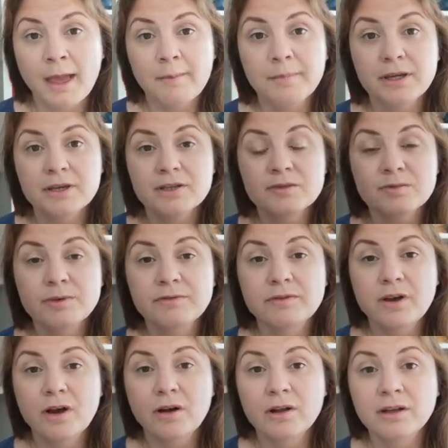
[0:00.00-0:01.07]
because we've
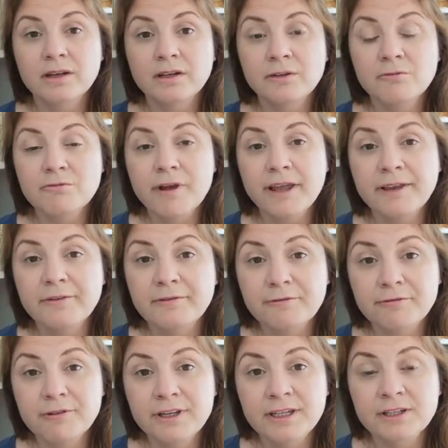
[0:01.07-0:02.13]
got an array of
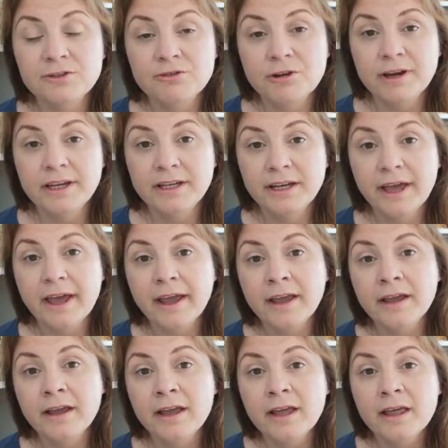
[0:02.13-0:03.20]
free training